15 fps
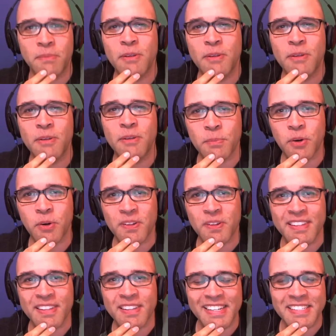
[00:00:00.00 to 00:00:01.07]
Mugen Bowl.
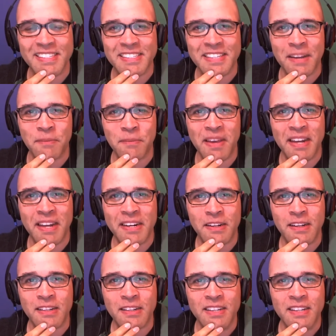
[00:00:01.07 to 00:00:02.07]
That doesn't sound bad at all.